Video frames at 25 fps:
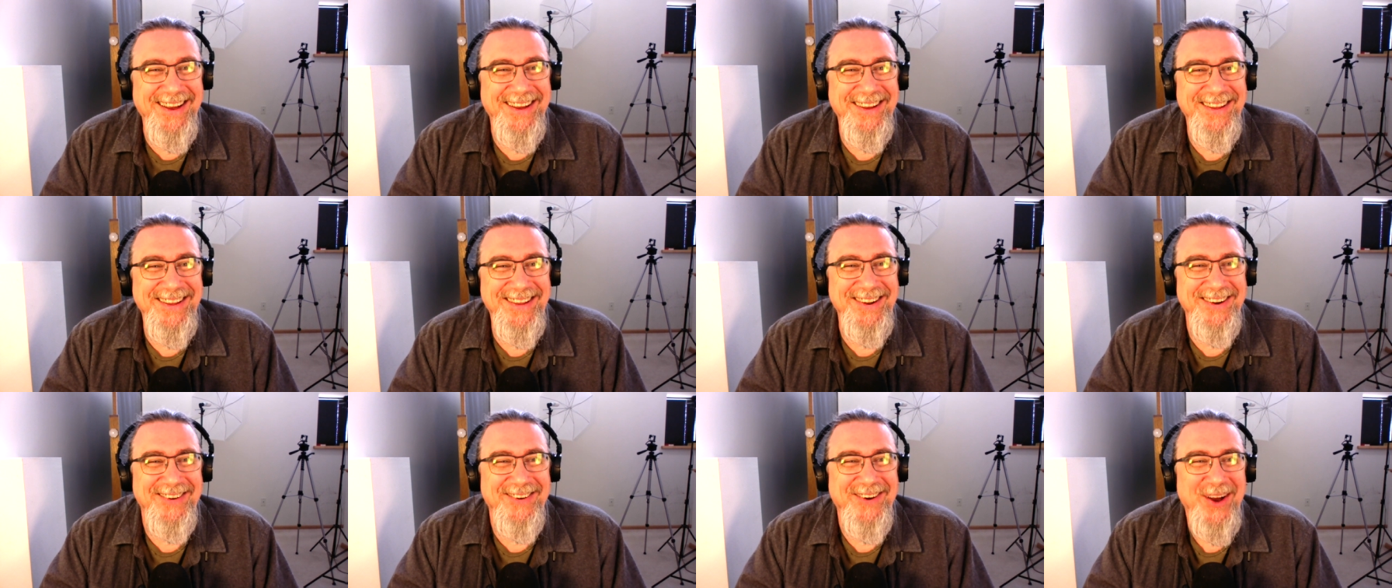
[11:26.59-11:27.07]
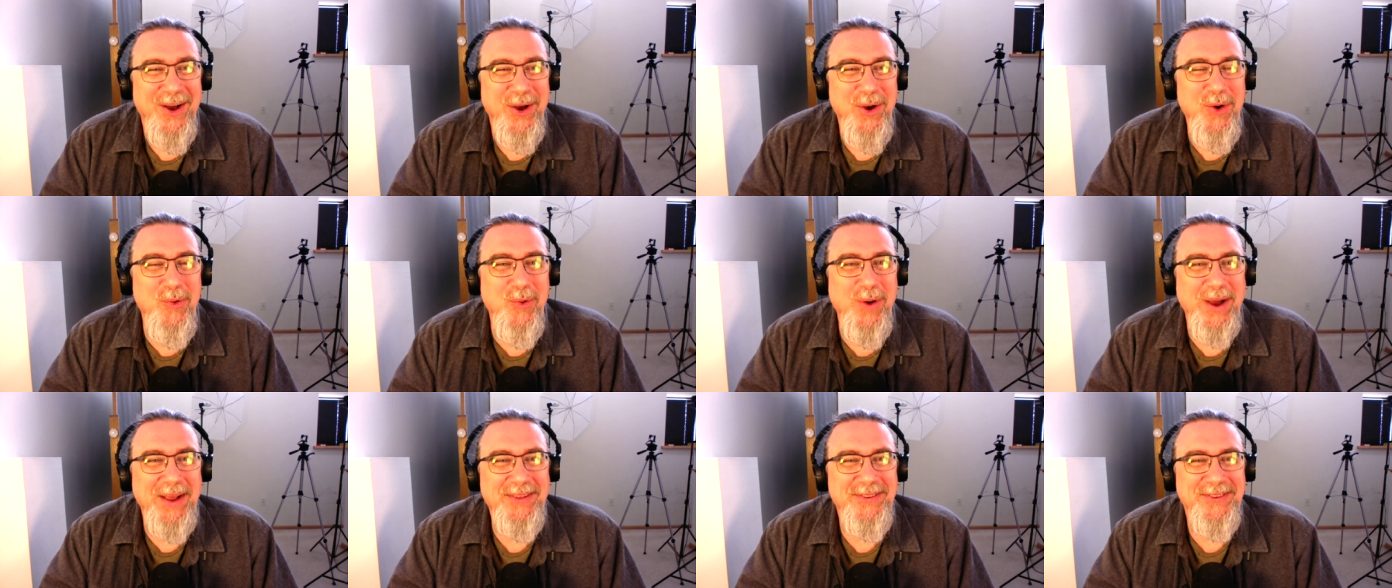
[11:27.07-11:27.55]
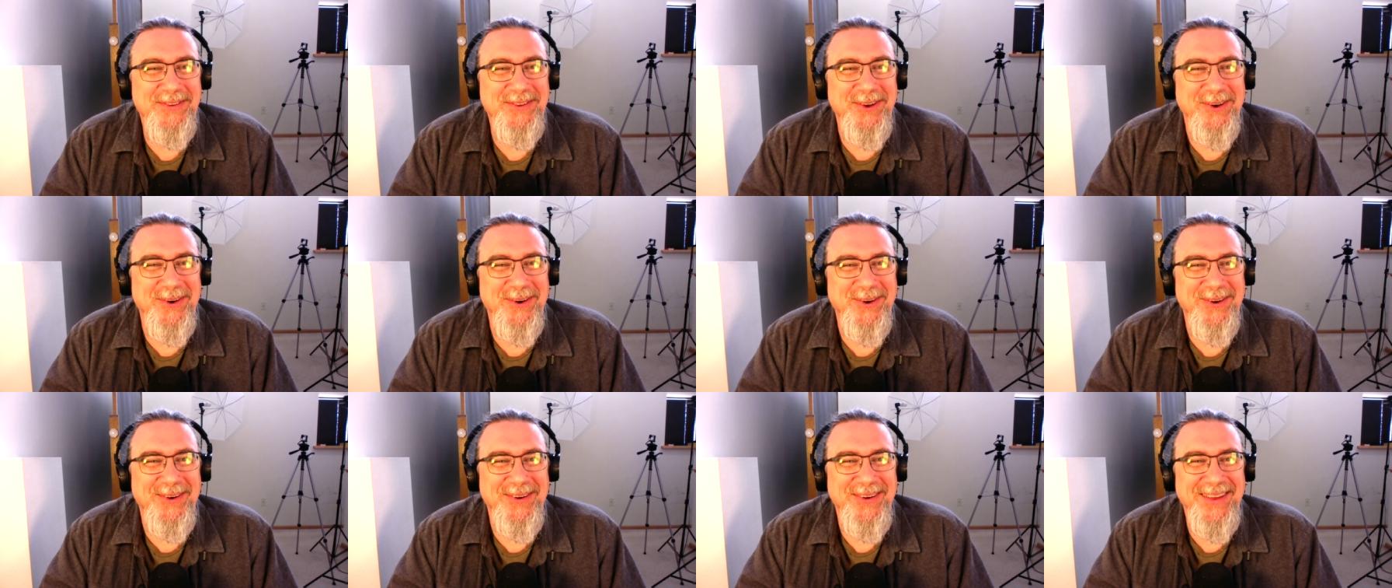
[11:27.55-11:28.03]
you know, quite
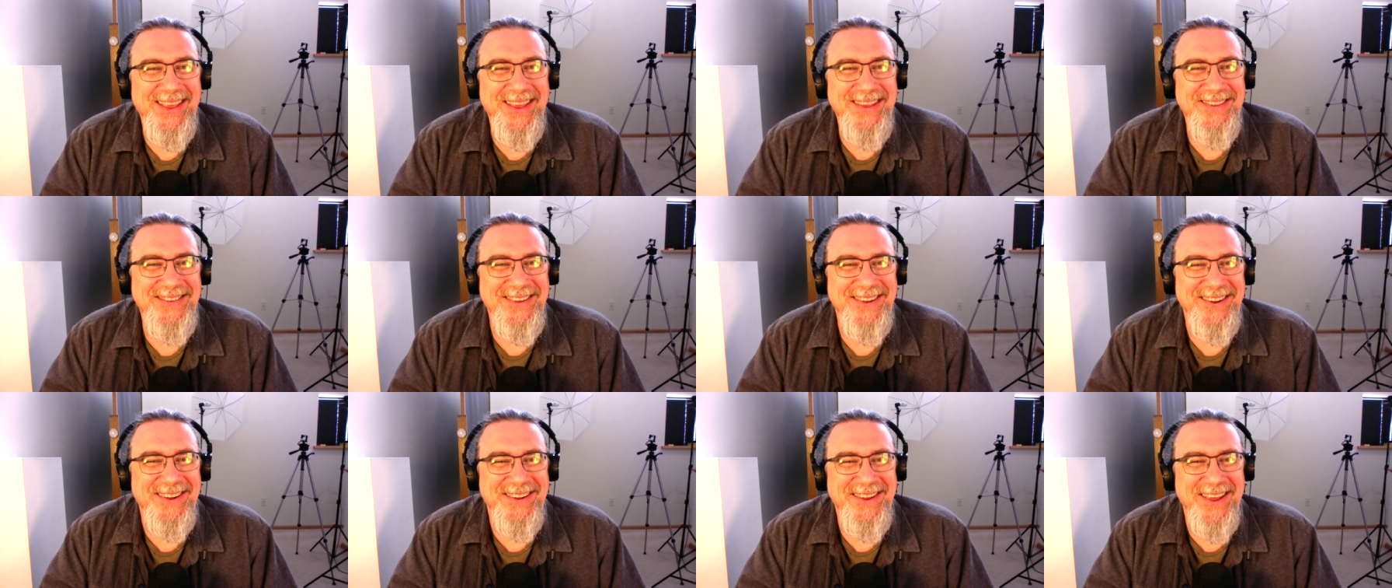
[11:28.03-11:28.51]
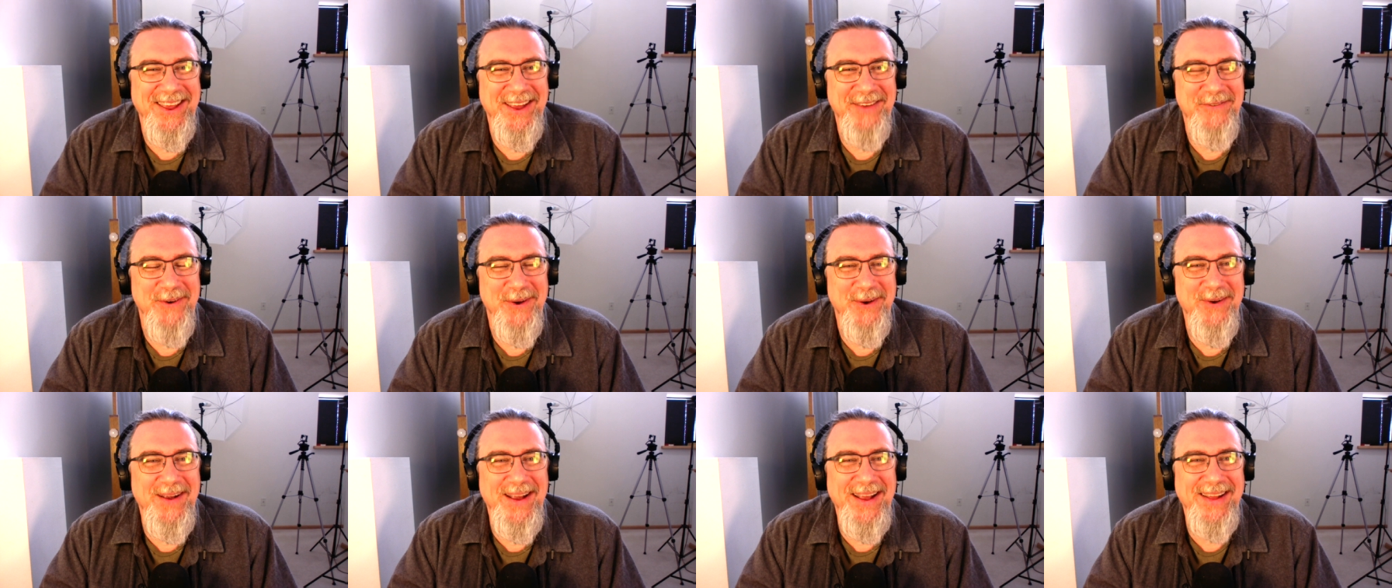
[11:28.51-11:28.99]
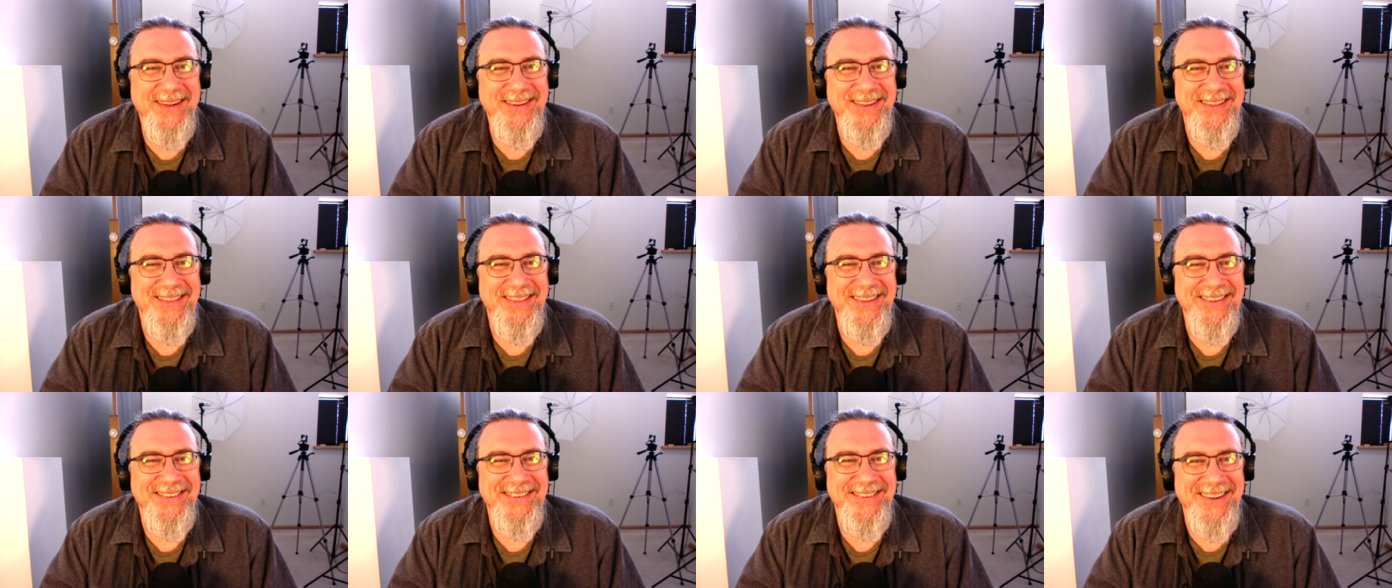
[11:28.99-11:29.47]
so easy to take for
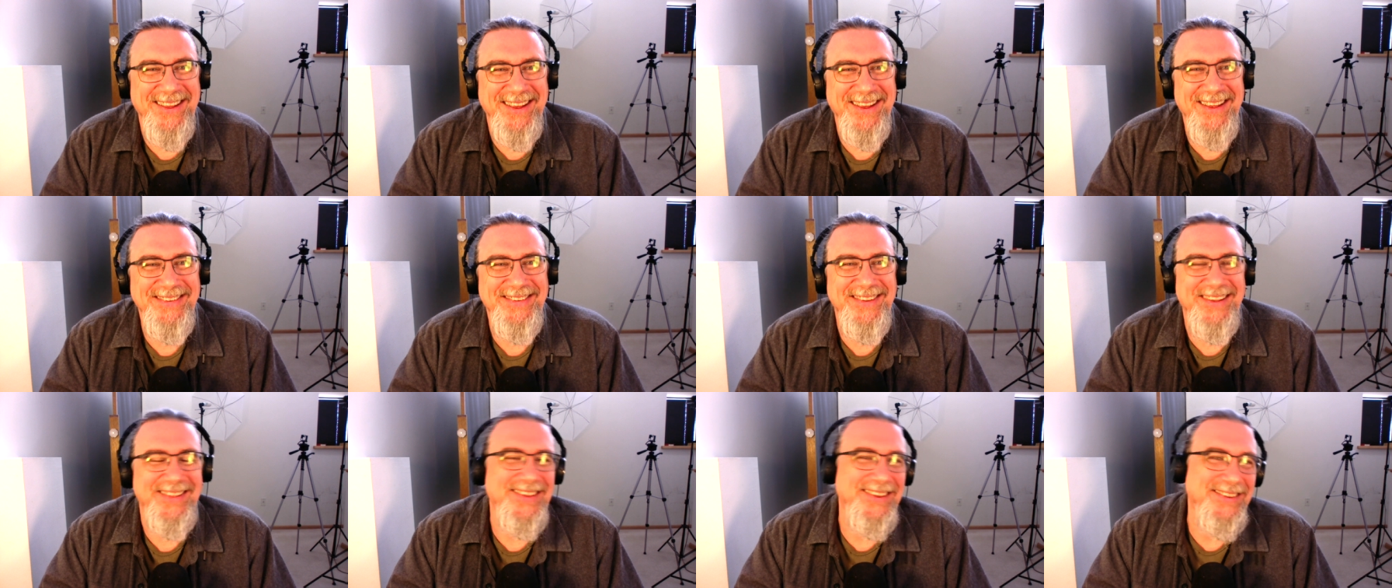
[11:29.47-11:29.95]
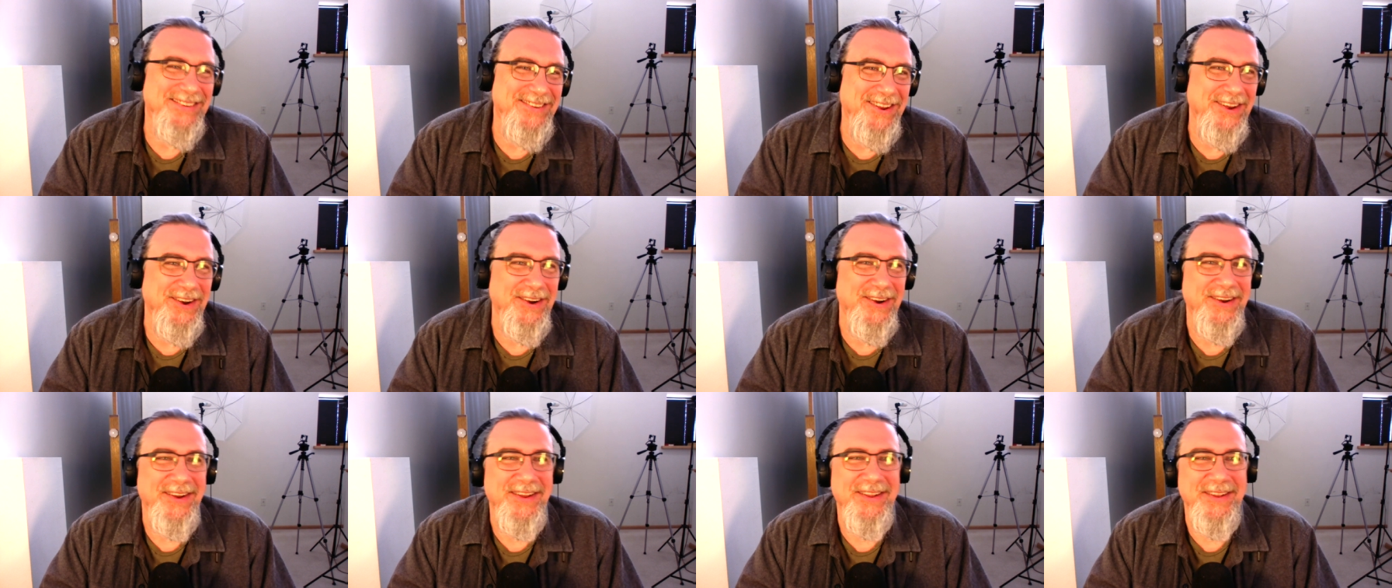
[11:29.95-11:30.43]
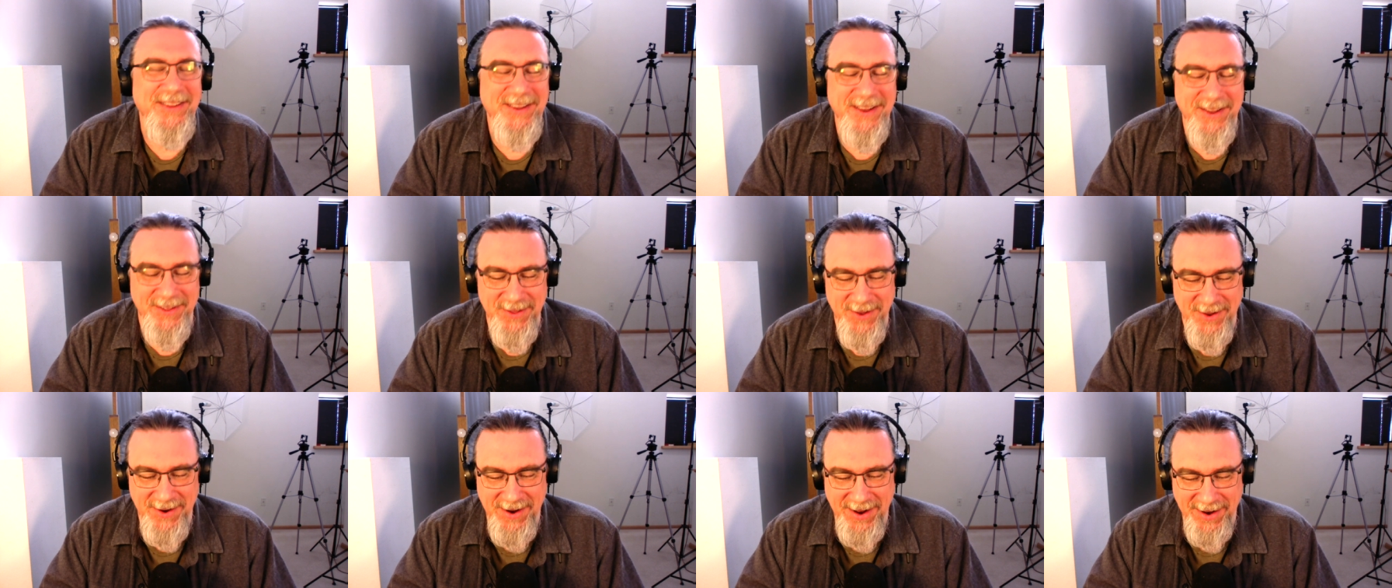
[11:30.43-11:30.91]
granted these days, at least here
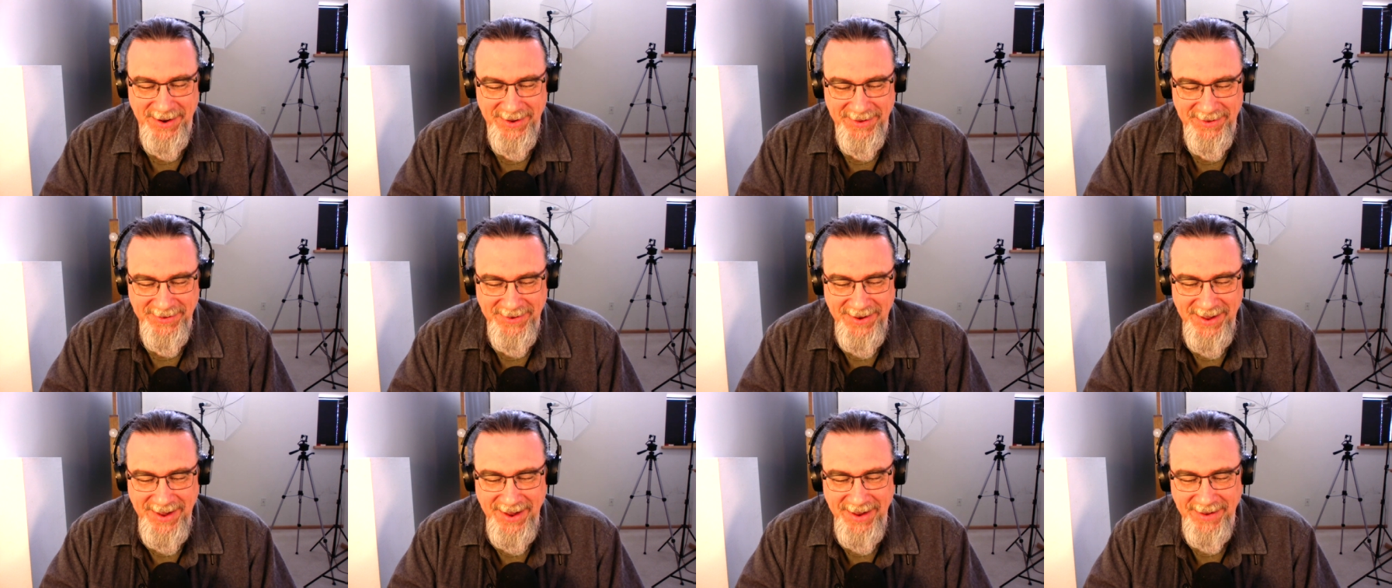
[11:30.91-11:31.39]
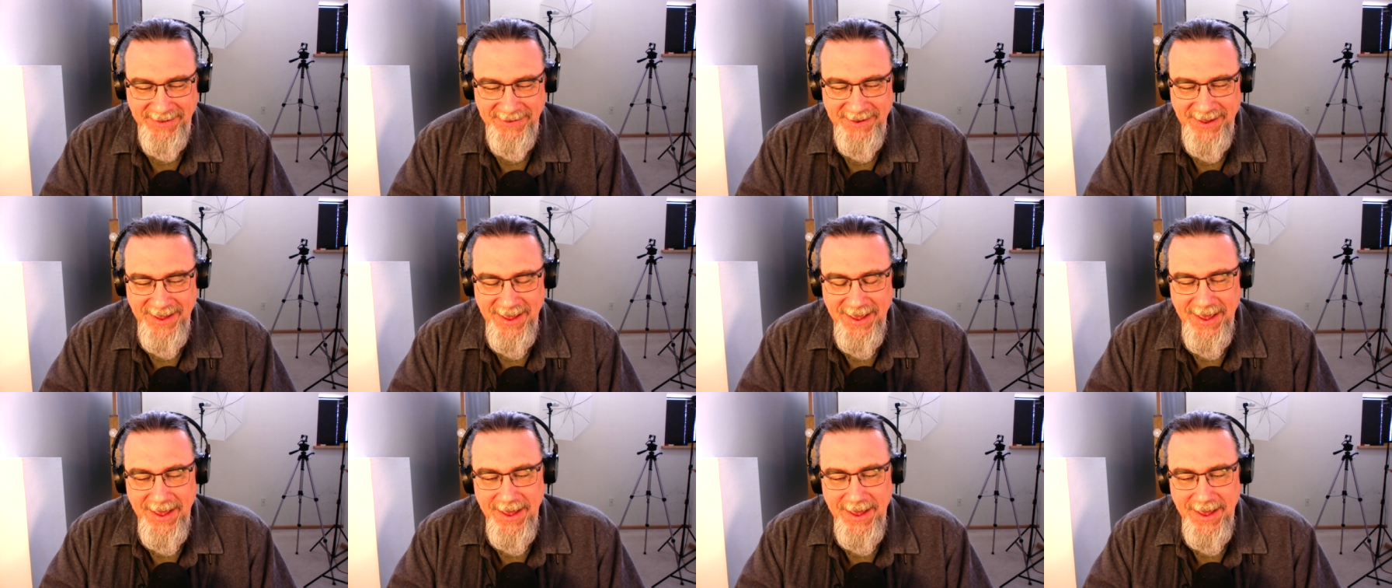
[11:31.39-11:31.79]
in the United States,